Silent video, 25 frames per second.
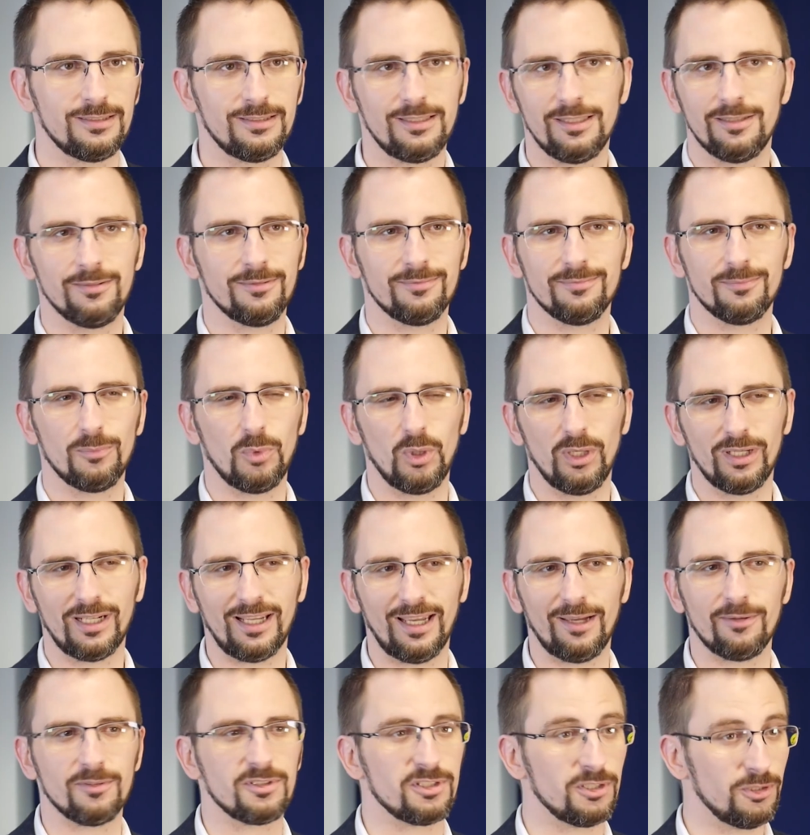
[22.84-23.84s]
Didn't
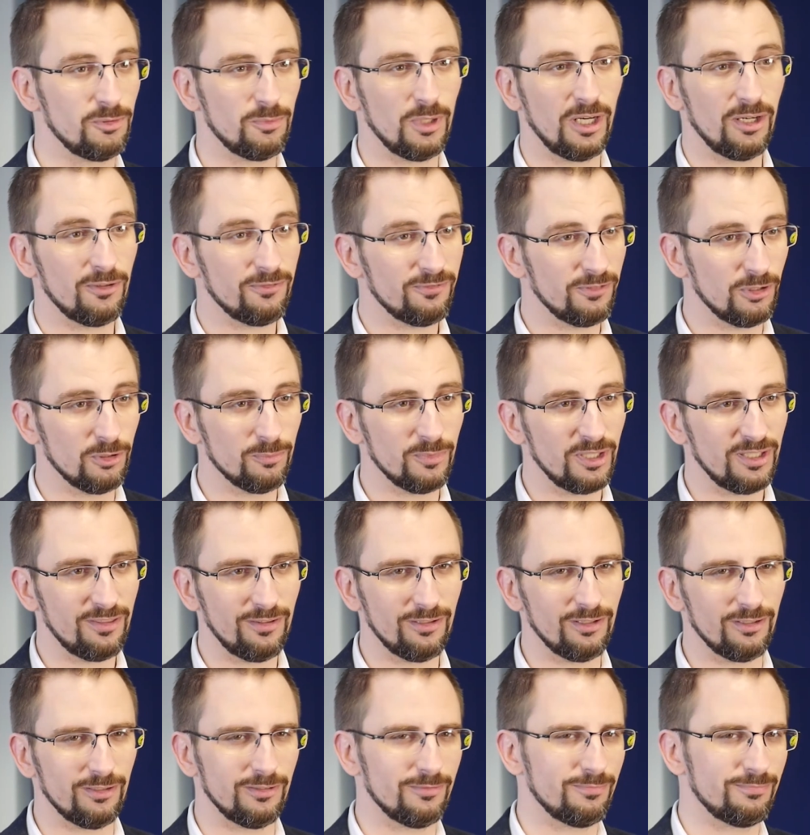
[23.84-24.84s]
work out too well for me,
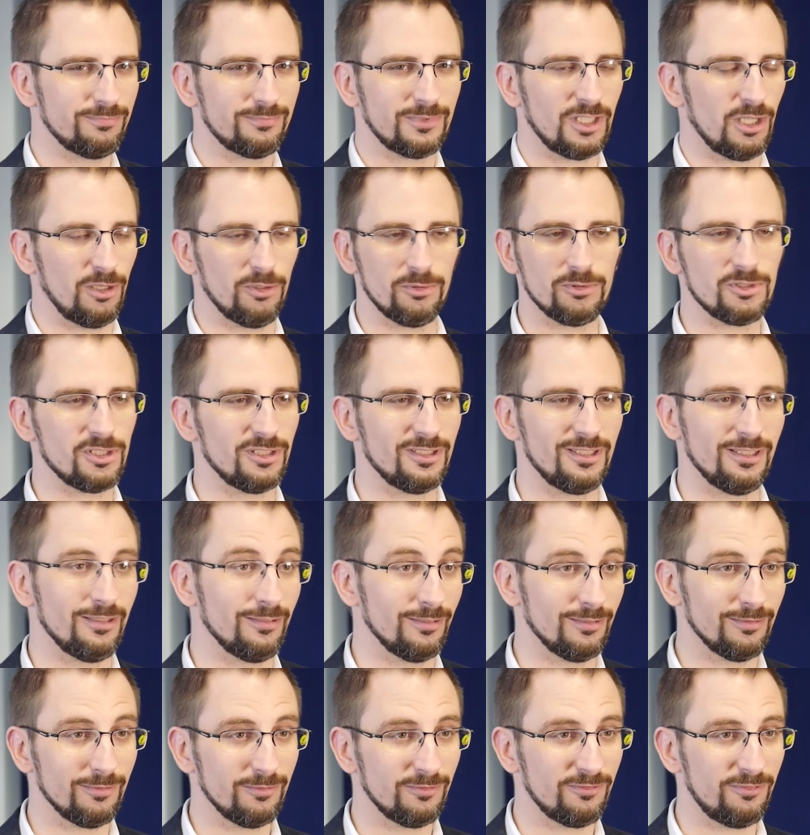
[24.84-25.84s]
the culture
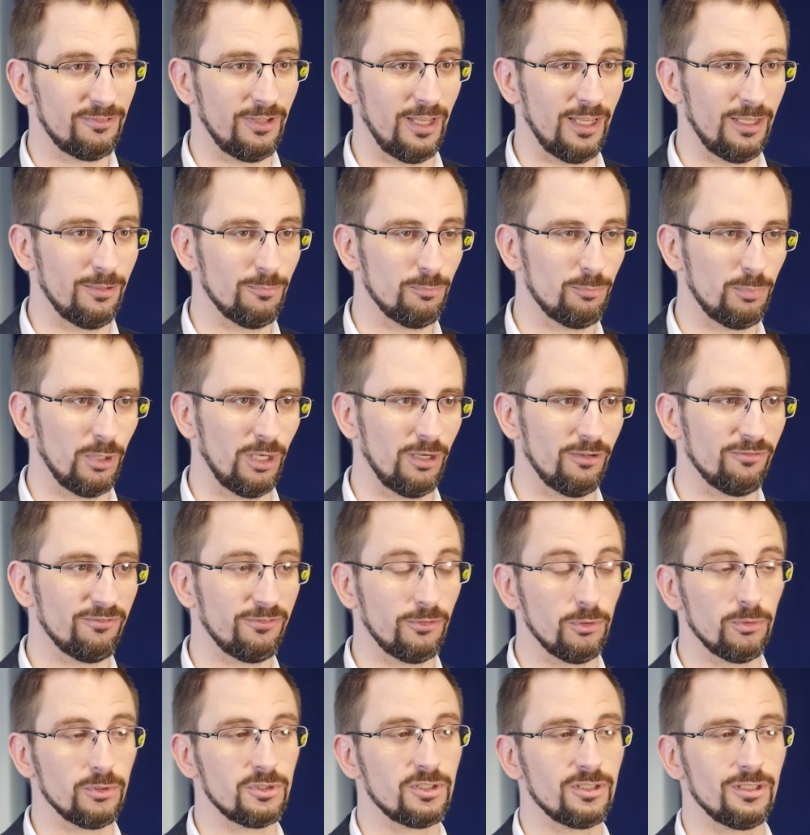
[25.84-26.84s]
didn't fit, but
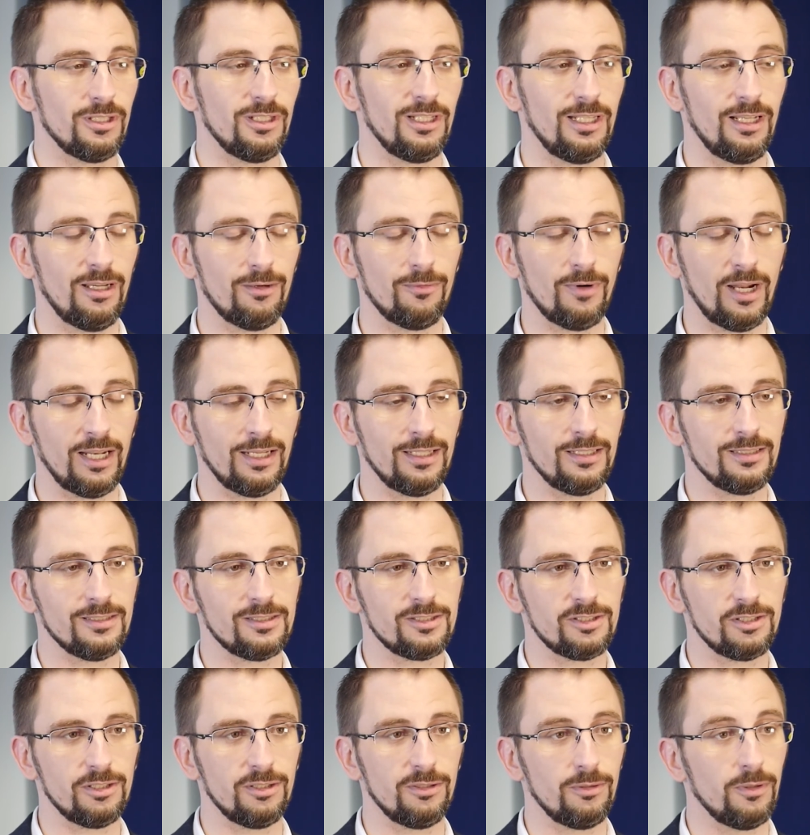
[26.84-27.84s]
fortunately I ran
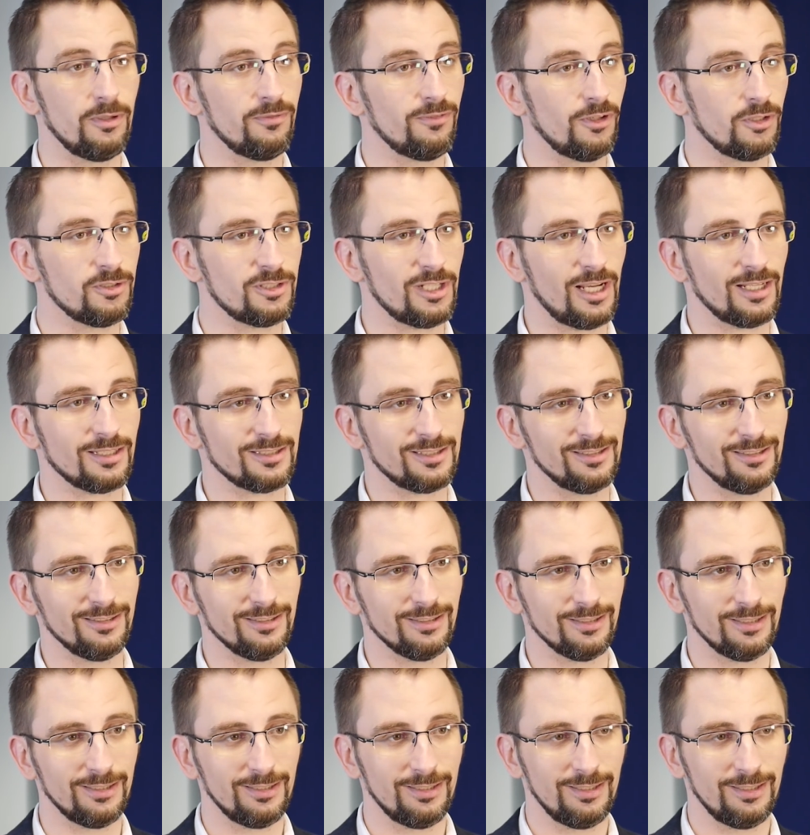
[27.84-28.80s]
into Yvonne Jackson,